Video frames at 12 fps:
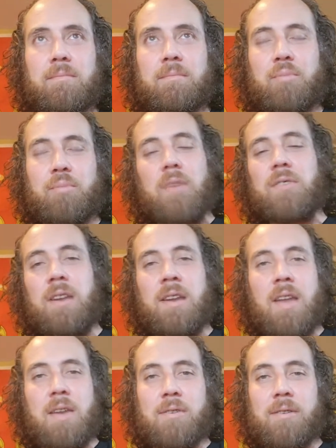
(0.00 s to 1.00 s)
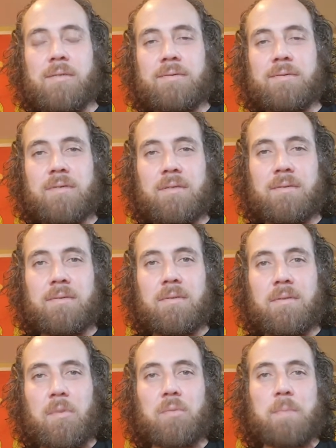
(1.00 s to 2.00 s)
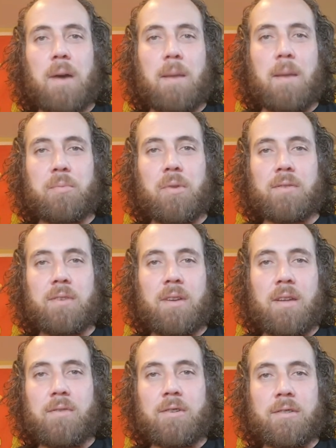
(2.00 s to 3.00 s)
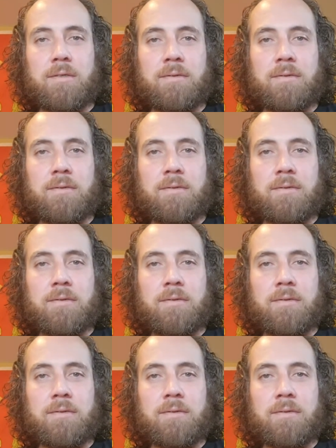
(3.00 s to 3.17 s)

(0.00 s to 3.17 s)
president ever. The most popular president ever.